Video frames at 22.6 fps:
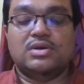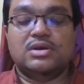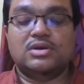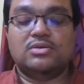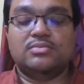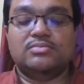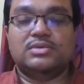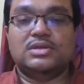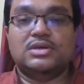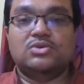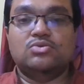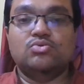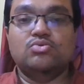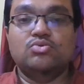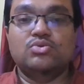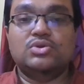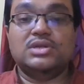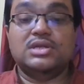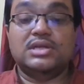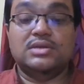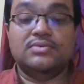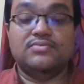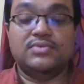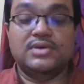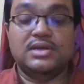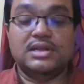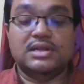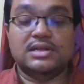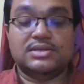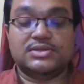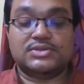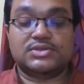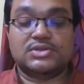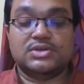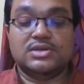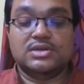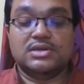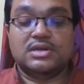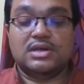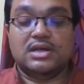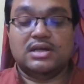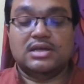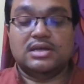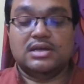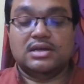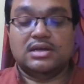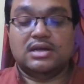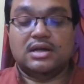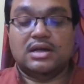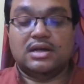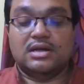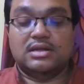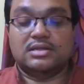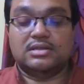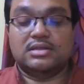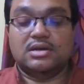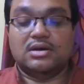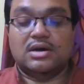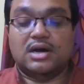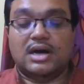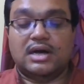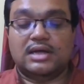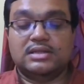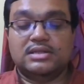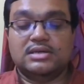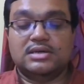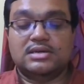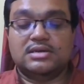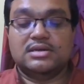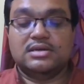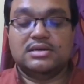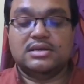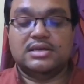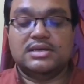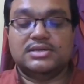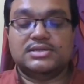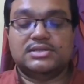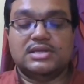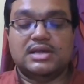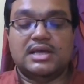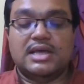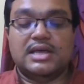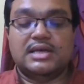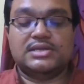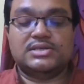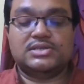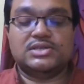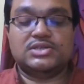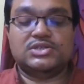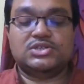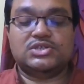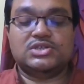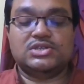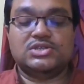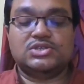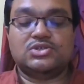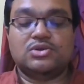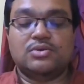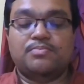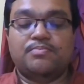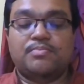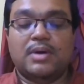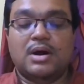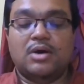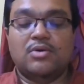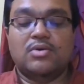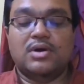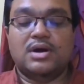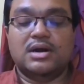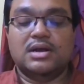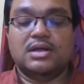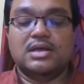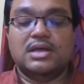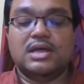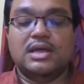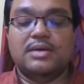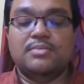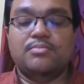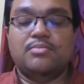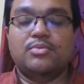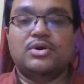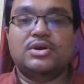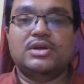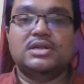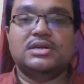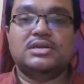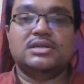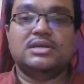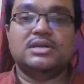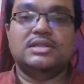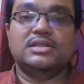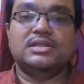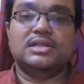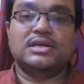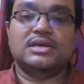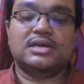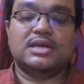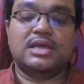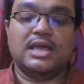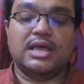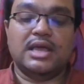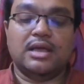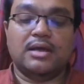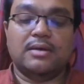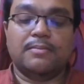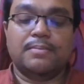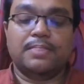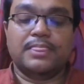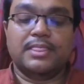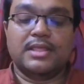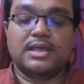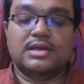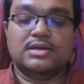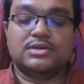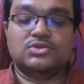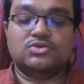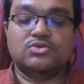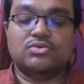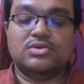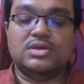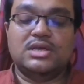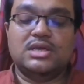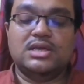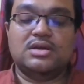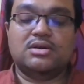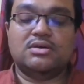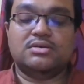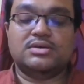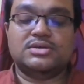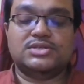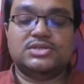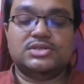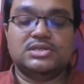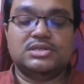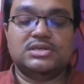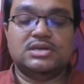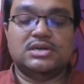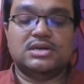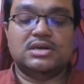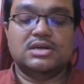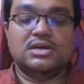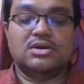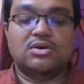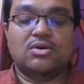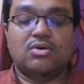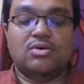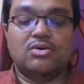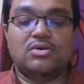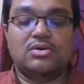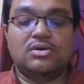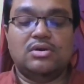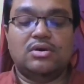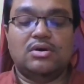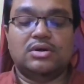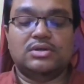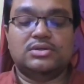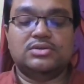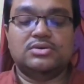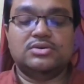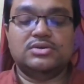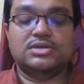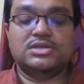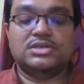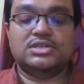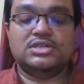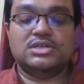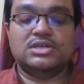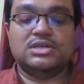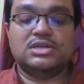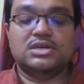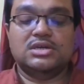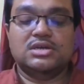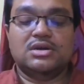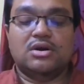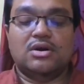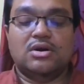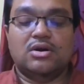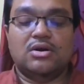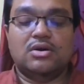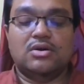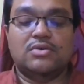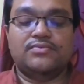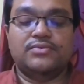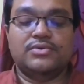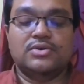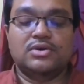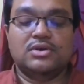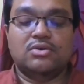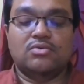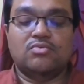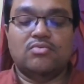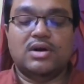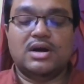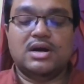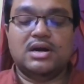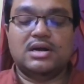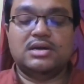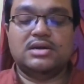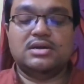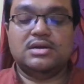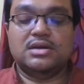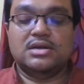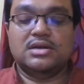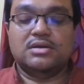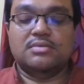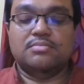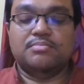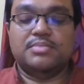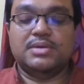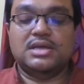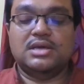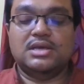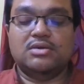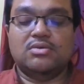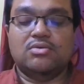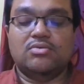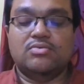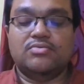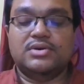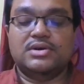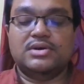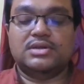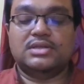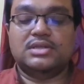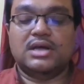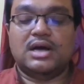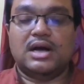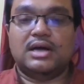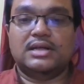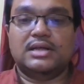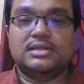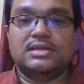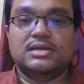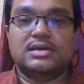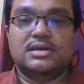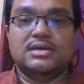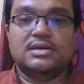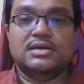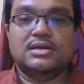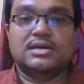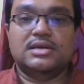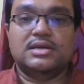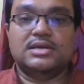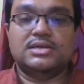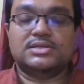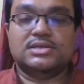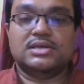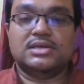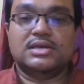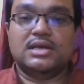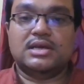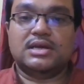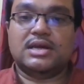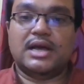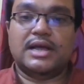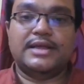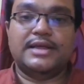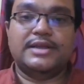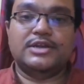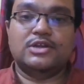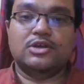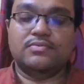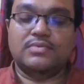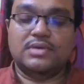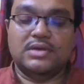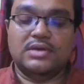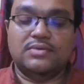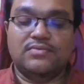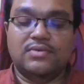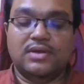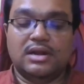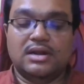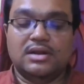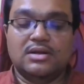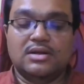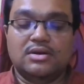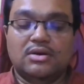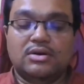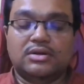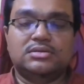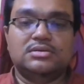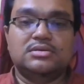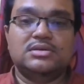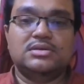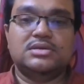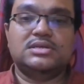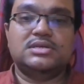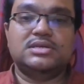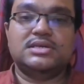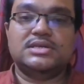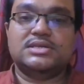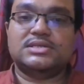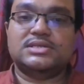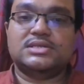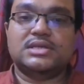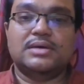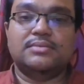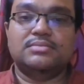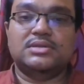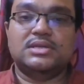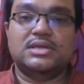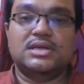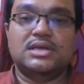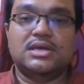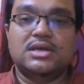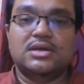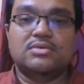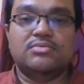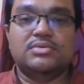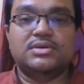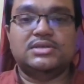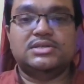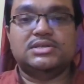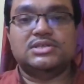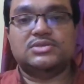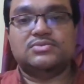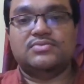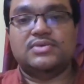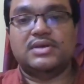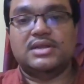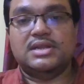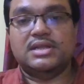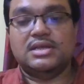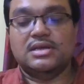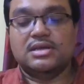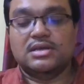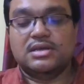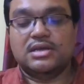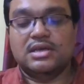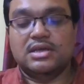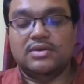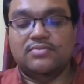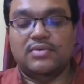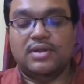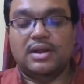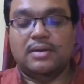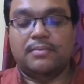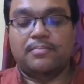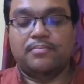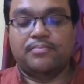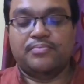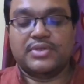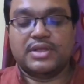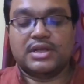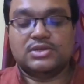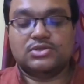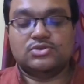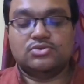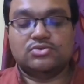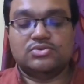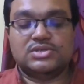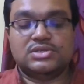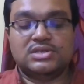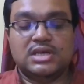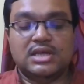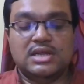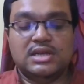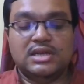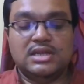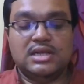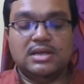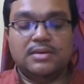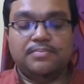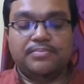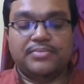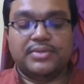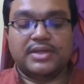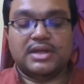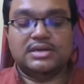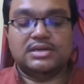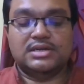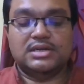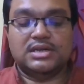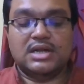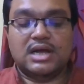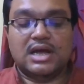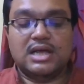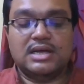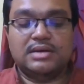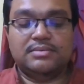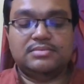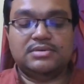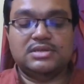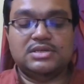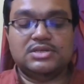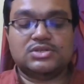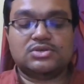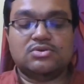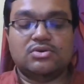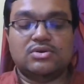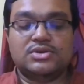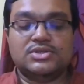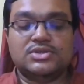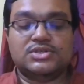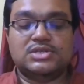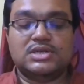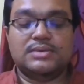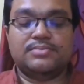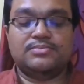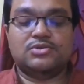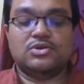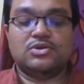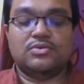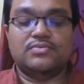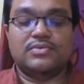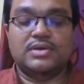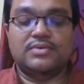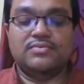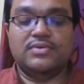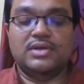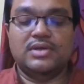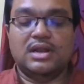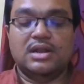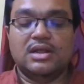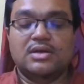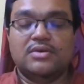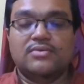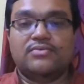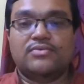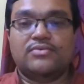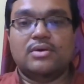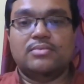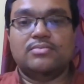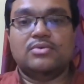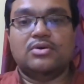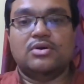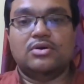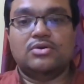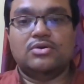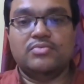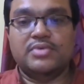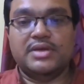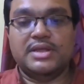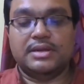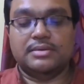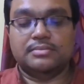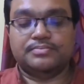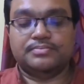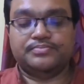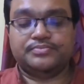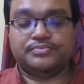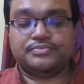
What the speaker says: one of the root evils. The other is the existence of power embodied in the king. So he considered all authority of one being over the other is a kind of evil. Authority is something which is very evil. So Shelley derived his concept of evil from Godwin,